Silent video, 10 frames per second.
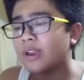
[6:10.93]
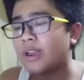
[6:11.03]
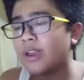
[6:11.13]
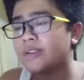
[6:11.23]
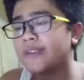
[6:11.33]

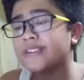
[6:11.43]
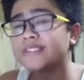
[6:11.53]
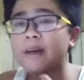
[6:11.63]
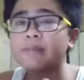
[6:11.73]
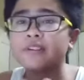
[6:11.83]
And they
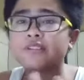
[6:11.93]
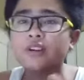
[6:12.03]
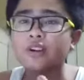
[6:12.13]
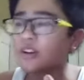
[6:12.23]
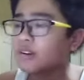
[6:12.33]
established
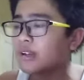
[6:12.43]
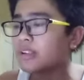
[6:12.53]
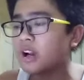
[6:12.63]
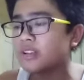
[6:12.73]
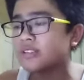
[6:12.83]
their
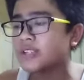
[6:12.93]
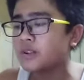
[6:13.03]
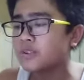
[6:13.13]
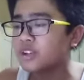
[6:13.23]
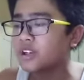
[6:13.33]
current
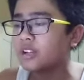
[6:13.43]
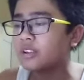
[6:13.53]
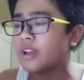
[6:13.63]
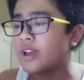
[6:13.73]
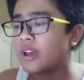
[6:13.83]
constitution on
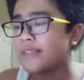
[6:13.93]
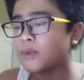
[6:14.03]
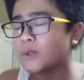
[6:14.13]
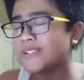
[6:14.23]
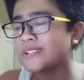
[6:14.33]
the
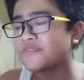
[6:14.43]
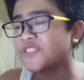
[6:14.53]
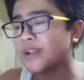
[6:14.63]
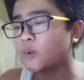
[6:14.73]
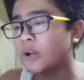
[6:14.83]
26th of
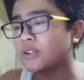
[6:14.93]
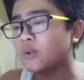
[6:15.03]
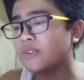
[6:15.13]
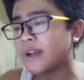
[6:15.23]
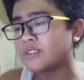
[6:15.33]
January
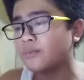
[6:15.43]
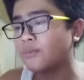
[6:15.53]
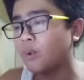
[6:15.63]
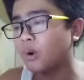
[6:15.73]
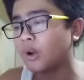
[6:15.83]

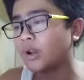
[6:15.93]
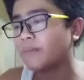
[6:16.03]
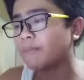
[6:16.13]
2004.